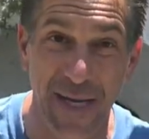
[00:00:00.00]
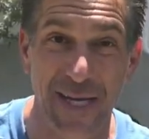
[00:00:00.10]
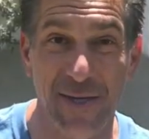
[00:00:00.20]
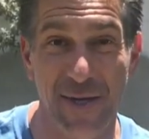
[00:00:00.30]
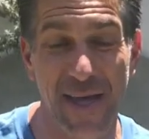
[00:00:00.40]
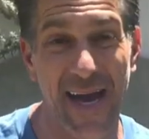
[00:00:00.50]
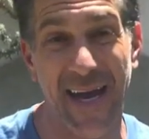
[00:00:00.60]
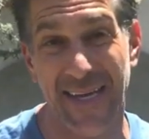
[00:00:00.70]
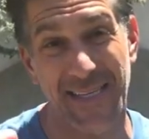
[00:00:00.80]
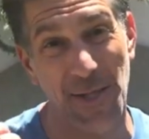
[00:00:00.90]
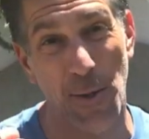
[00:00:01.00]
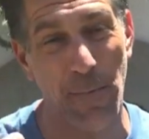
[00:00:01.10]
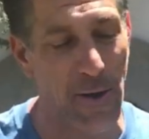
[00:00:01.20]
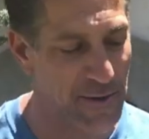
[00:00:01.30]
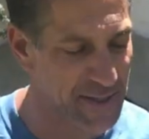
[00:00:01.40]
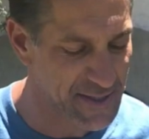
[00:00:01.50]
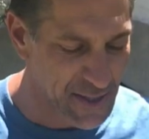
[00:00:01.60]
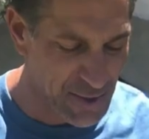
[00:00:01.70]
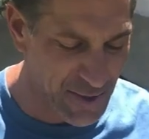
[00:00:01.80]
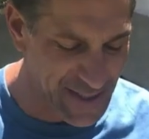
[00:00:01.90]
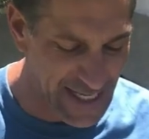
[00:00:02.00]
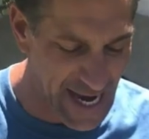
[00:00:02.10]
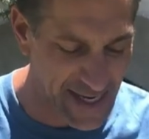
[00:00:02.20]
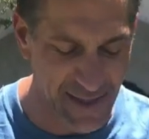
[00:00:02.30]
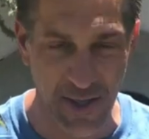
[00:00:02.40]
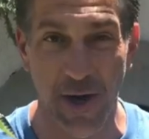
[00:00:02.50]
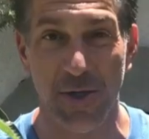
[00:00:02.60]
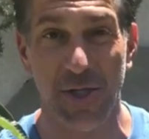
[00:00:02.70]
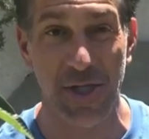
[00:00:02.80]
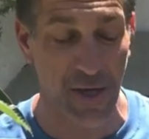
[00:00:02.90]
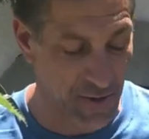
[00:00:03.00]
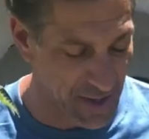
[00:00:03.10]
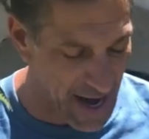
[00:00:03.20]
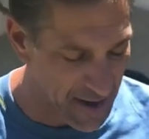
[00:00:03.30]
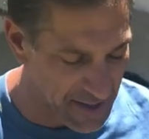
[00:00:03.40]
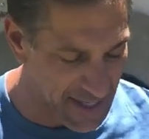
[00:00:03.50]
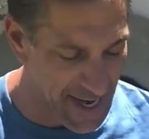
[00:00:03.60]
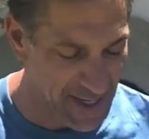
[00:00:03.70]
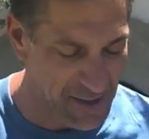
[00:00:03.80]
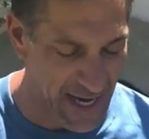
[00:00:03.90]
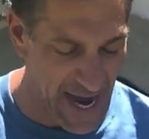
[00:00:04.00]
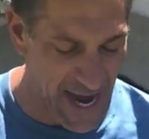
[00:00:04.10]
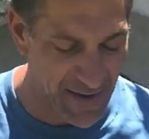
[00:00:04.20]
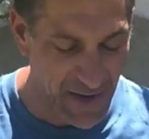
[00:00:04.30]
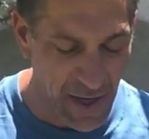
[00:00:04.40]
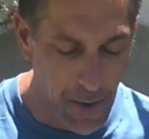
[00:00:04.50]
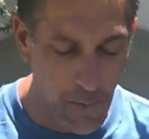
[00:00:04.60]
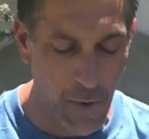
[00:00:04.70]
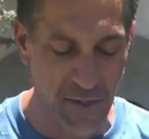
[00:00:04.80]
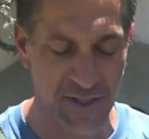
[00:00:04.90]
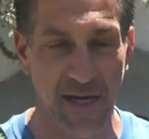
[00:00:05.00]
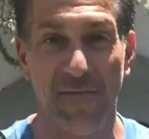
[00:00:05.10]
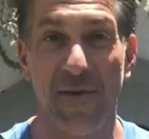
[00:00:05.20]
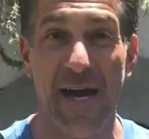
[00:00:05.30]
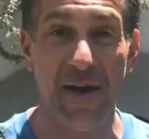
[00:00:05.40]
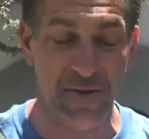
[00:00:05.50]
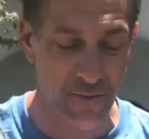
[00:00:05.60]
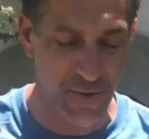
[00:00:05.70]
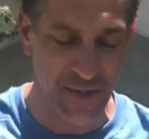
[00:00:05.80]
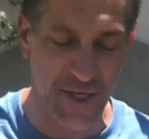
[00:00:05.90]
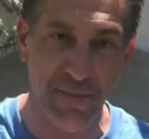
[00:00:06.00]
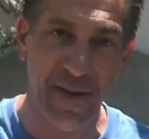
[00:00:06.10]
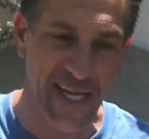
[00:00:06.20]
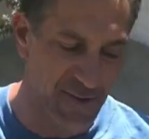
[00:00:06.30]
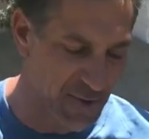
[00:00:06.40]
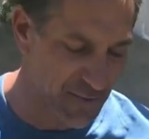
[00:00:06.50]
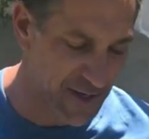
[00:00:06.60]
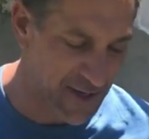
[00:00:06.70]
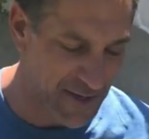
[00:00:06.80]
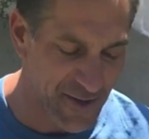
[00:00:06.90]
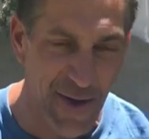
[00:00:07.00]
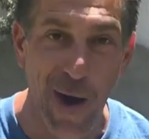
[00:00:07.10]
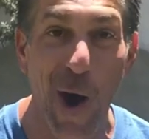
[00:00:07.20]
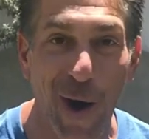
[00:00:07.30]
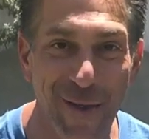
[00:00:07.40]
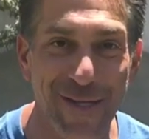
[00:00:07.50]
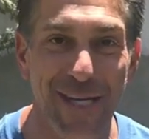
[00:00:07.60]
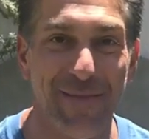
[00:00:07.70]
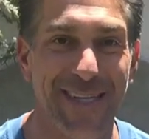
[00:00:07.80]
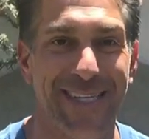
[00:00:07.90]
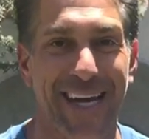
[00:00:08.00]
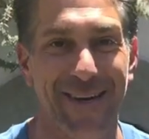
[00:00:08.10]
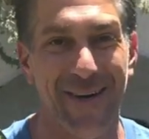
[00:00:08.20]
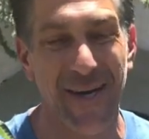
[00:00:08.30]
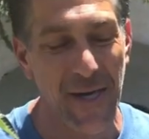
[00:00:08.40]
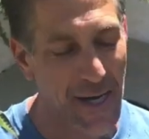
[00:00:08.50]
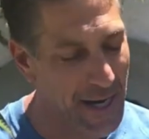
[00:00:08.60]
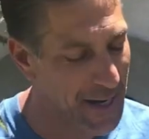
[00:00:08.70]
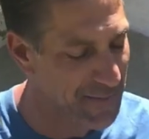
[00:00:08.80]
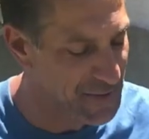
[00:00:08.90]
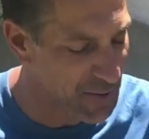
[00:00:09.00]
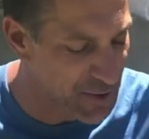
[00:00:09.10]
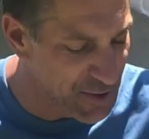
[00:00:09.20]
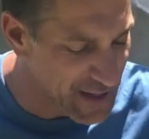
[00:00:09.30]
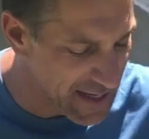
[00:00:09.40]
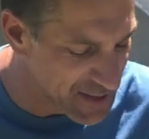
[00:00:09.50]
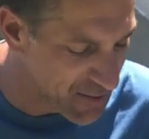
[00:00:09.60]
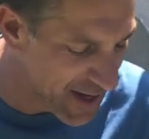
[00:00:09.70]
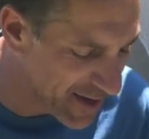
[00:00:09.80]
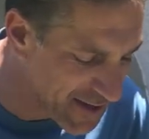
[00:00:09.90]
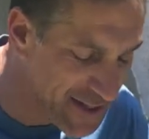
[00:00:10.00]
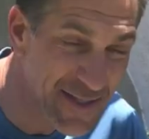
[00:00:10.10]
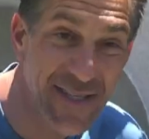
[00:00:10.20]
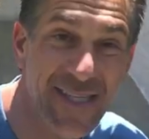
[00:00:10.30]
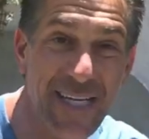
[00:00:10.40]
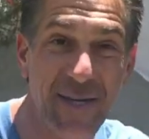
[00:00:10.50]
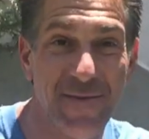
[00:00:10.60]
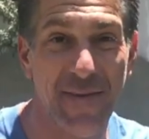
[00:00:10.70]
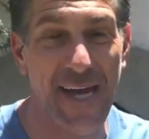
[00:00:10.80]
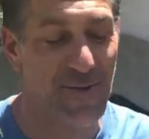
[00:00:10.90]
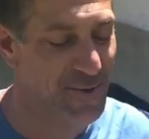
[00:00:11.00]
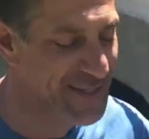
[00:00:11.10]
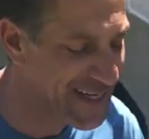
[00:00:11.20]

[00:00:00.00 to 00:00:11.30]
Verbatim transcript: we can do that as a little bonus towards the end. So I'll share with you how you can actually have more stuff without the roots competing with one another all in the same container. Um, so we'll do that as well. Just stay tuned for that towards